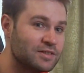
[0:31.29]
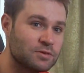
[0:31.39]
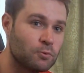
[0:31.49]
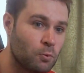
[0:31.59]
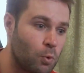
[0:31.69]

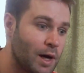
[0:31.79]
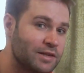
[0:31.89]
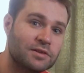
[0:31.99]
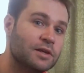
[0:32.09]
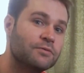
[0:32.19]
It's
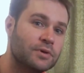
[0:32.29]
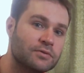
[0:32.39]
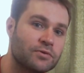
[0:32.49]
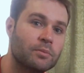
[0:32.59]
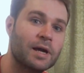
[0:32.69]
quite
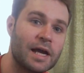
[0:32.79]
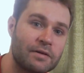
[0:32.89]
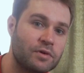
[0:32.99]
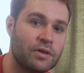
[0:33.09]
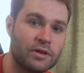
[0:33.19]
different from
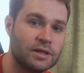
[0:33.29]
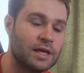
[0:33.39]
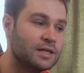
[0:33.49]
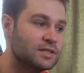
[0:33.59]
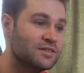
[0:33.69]

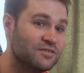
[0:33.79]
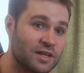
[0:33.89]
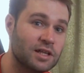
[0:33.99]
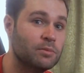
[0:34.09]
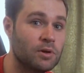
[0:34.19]
everything that is
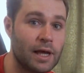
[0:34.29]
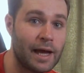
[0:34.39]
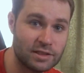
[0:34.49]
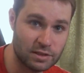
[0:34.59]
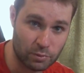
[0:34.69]
available
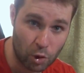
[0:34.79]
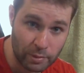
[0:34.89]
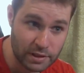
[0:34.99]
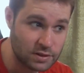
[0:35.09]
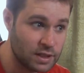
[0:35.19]
at the
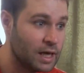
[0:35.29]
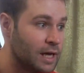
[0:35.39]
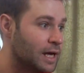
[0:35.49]
moment.